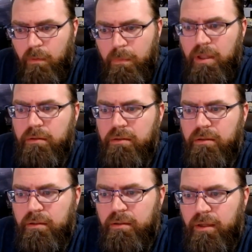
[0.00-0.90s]
Well,
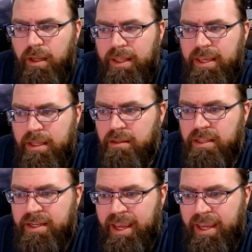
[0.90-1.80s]
in the end of
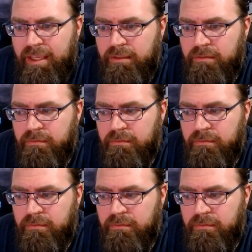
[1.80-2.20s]
the day,